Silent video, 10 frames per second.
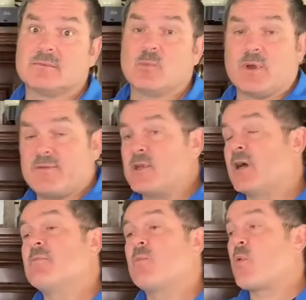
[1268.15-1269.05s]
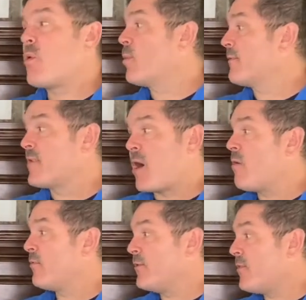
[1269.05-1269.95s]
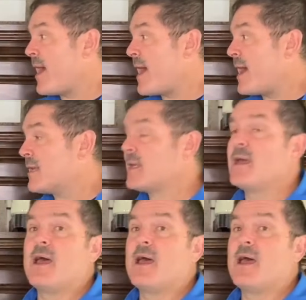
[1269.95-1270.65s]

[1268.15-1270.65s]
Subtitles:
We've done more, we've gone through that.